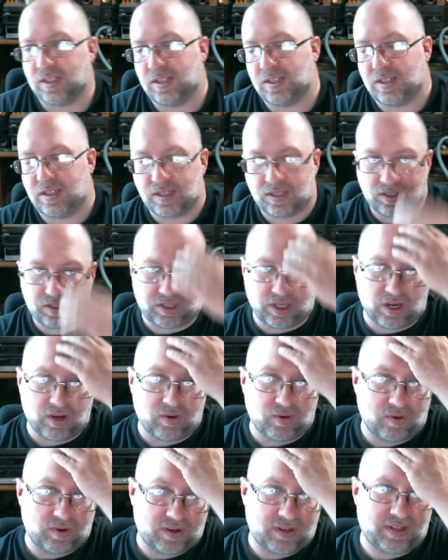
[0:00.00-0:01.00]

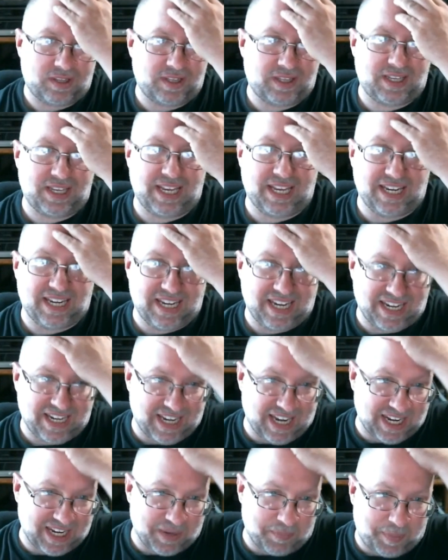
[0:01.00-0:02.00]
So
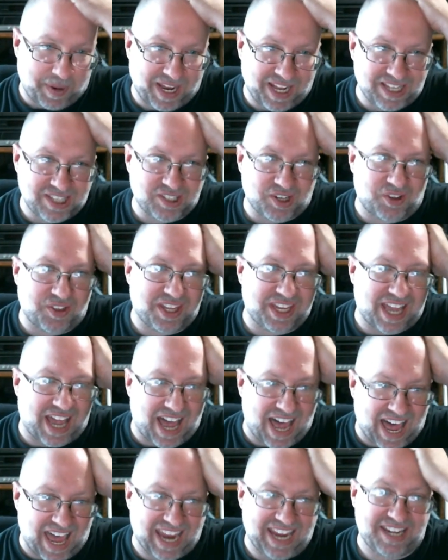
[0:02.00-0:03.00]
it depends on the
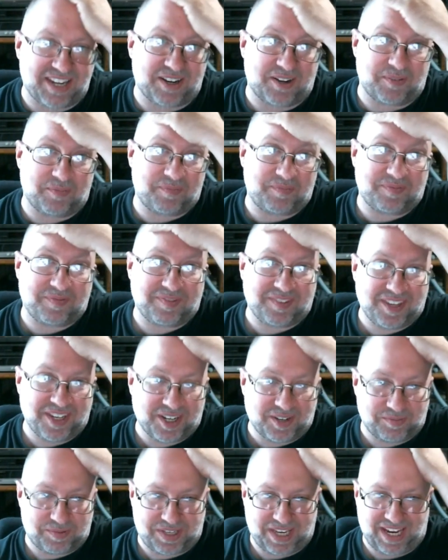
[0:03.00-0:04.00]
item. You know what
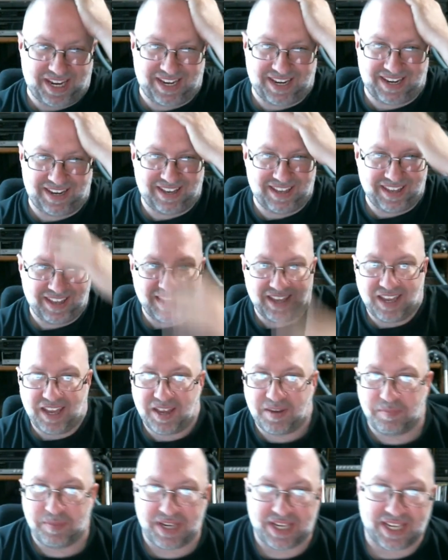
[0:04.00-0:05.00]
I'm saying?
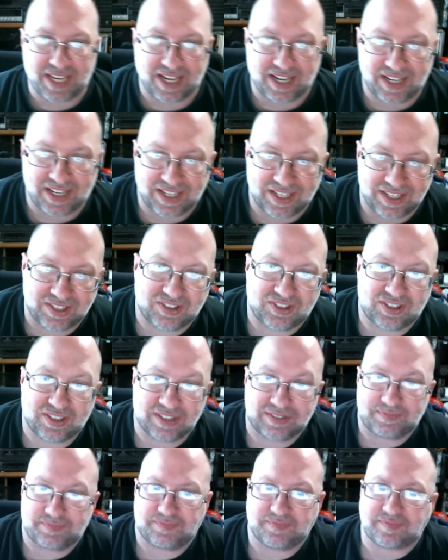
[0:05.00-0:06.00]
Because
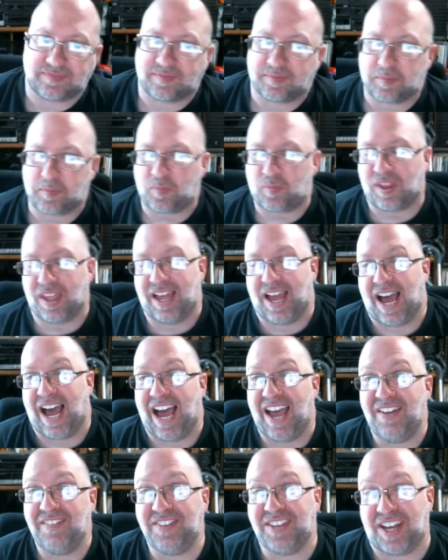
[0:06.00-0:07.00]

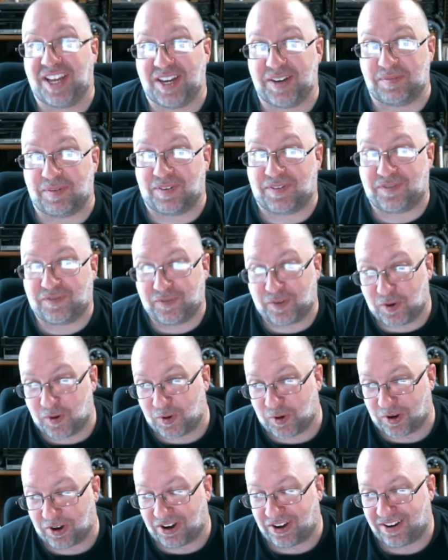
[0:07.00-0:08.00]
I've done it
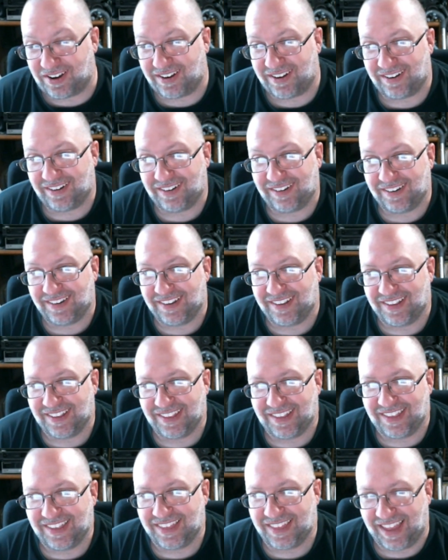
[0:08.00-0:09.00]
before.
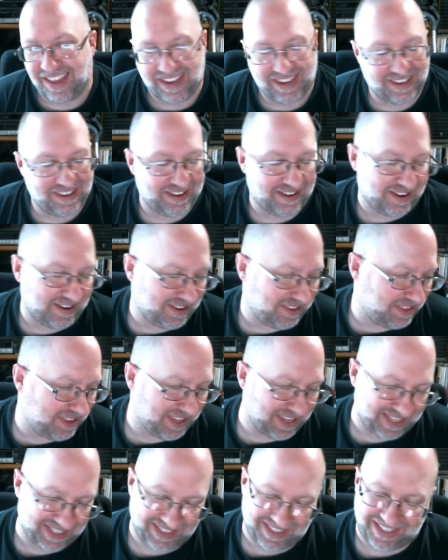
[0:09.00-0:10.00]
Like,
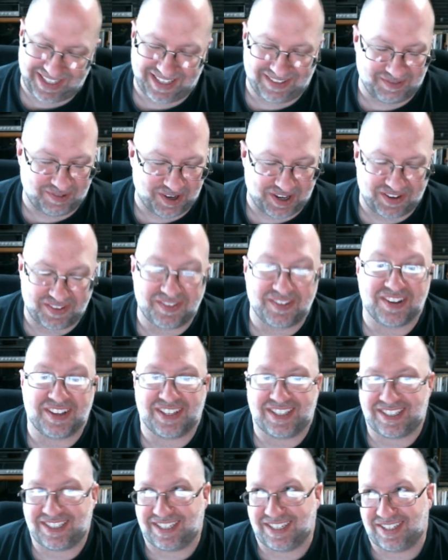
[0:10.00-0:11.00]

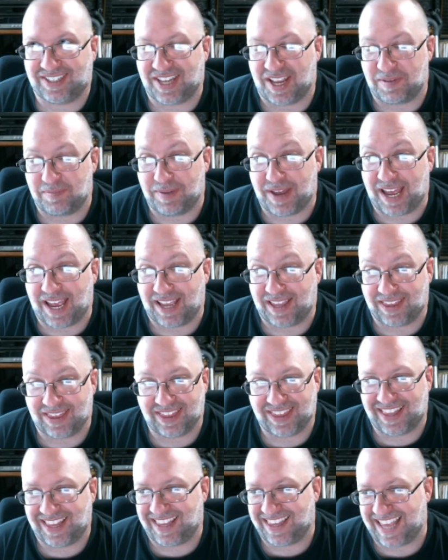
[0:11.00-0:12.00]
to step back,
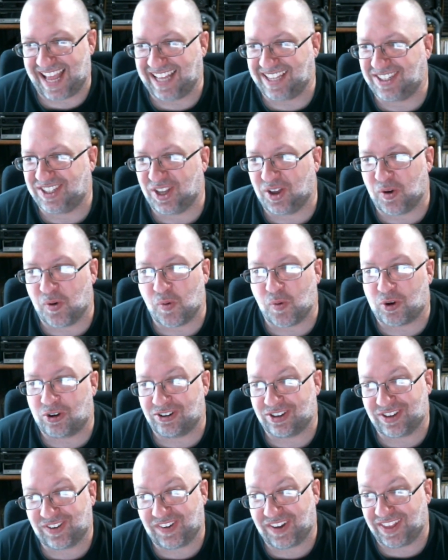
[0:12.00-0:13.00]
that's the
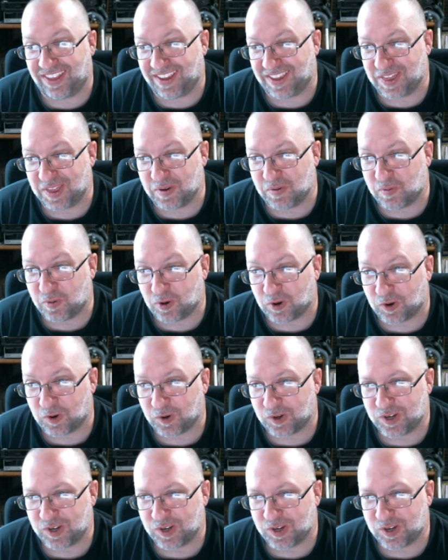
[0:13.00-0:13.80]
worst feeling in the world.